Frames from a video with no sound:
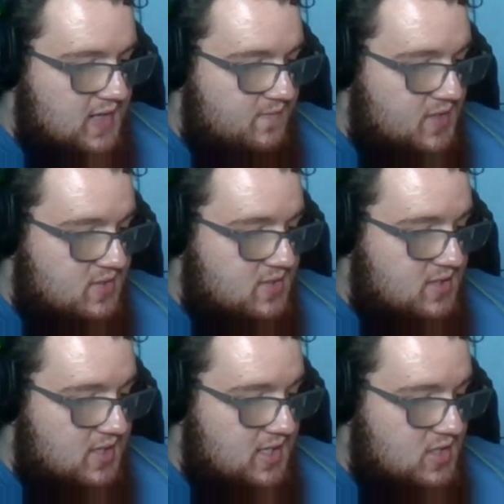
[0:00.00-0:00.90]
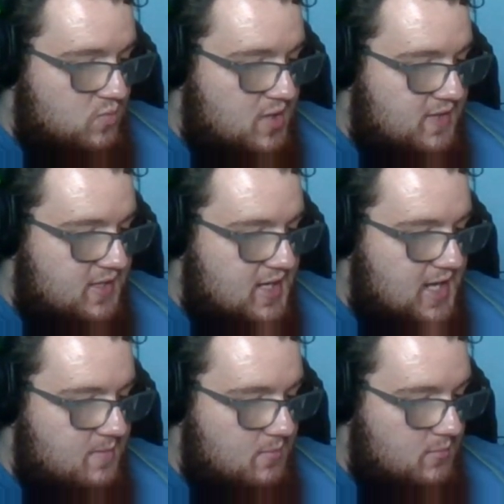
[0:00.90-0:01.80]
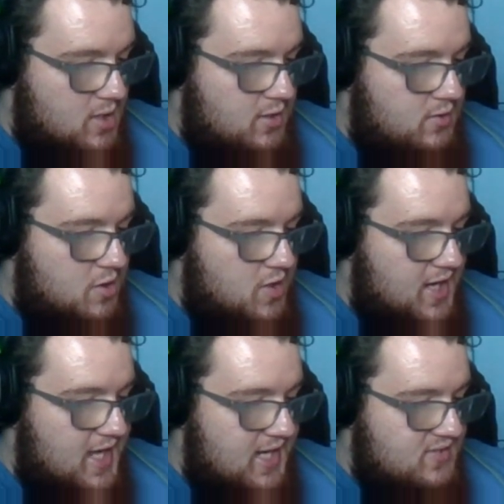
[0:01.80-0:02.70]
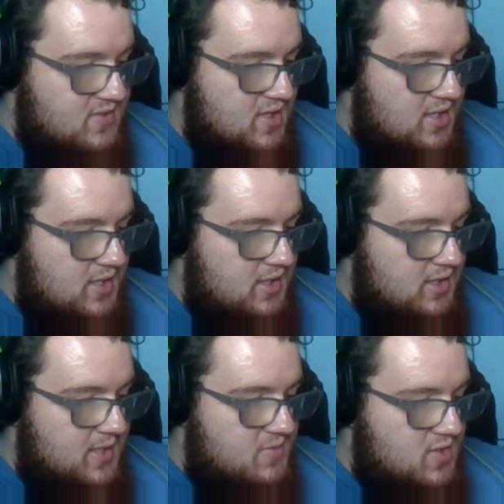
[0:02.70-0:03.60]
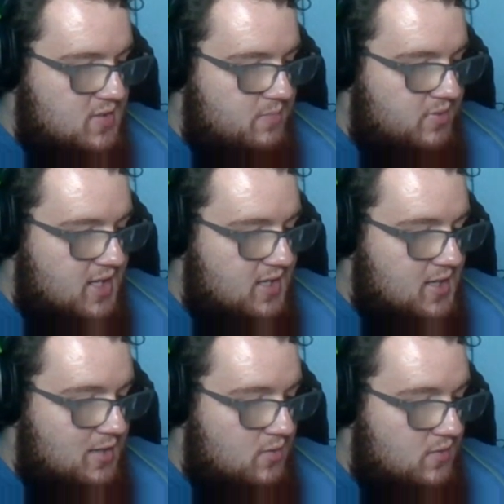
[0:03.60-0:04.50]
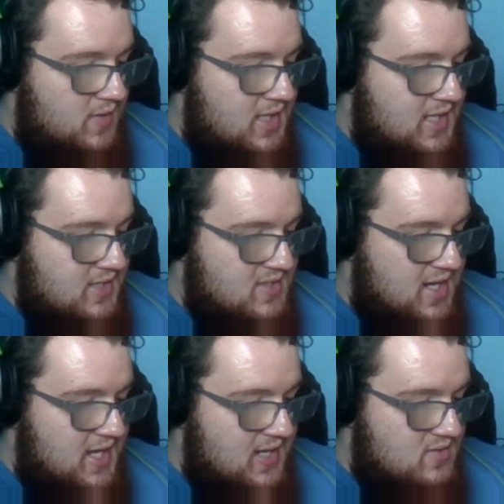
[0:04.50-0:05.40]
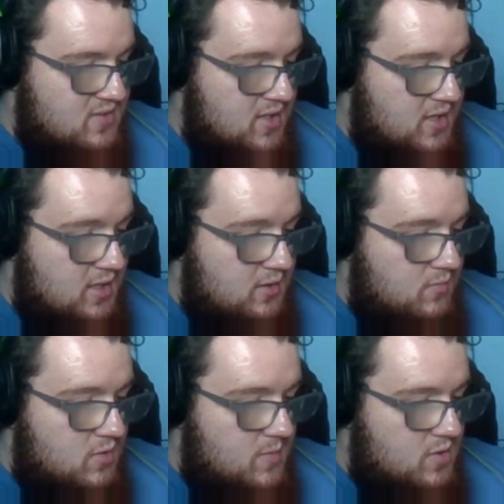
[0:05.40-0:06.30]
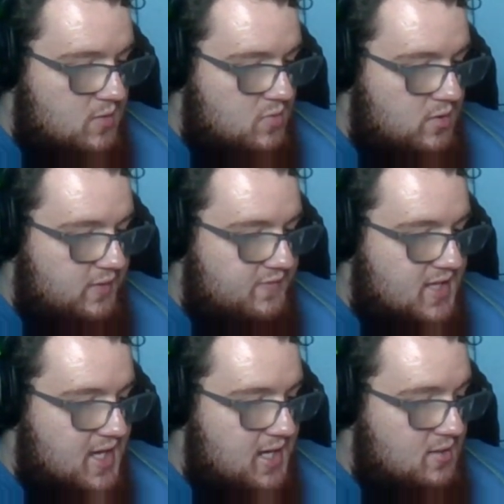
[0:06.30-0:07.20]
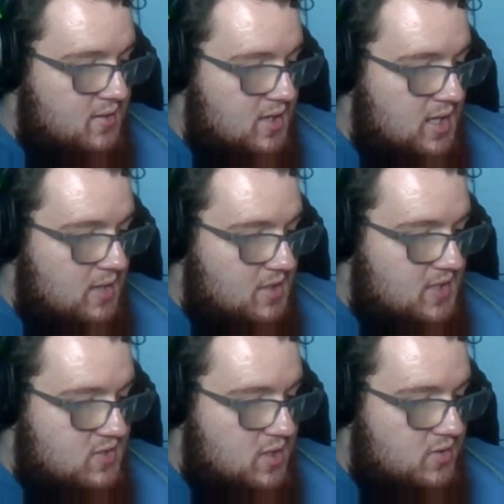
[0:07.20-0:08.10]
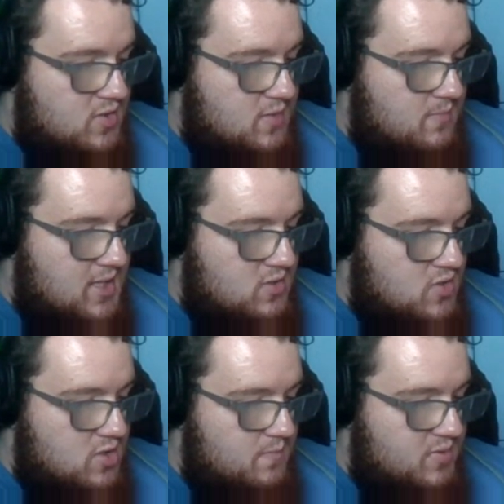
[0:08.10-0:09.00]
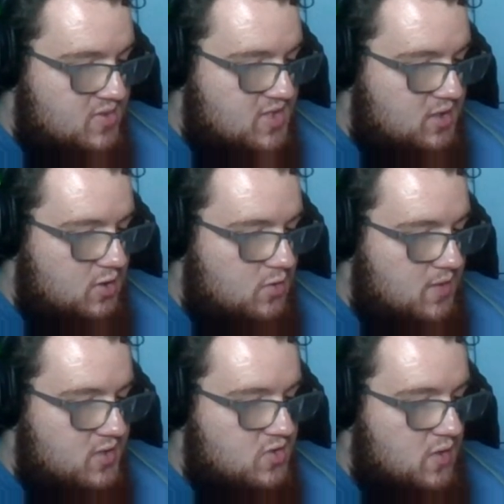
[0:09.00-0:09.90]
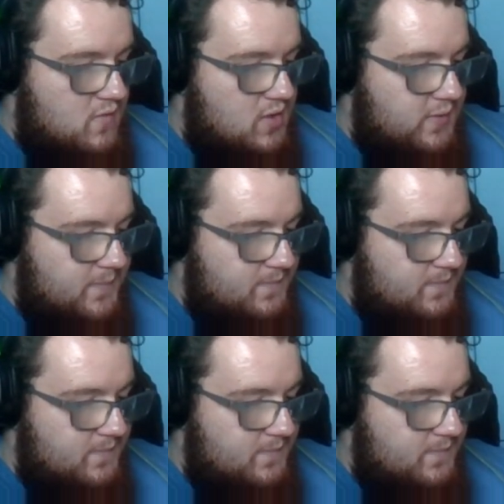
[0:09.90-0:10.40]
And this is where the name Mario Kart X comes into play. Not only is X the Roman numeral of 10, but it's also meant to present crossover.